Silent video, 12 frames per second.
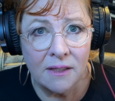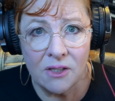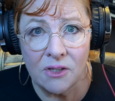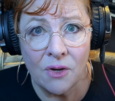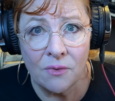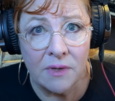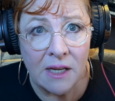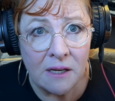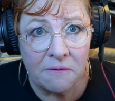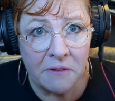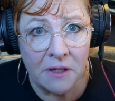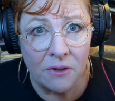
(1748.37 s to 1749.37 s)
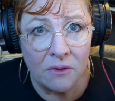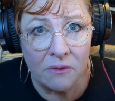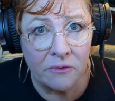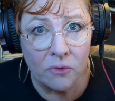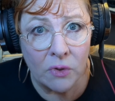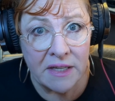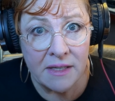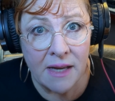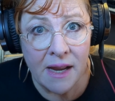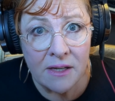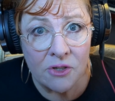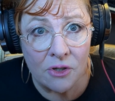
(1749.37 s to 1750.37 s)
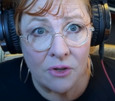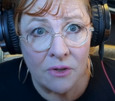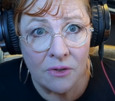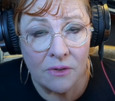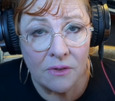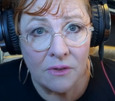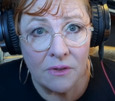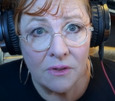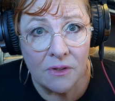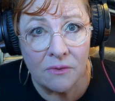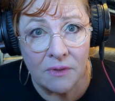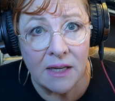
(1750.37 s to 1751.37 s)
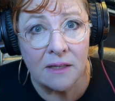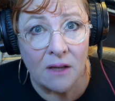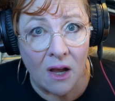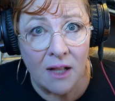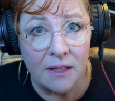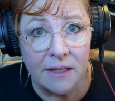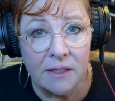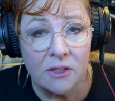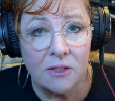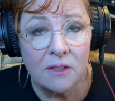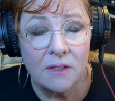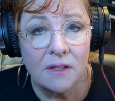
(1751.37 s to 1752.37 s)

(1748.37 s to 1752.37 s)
You don't need fear to avoid danger, you need knowledge.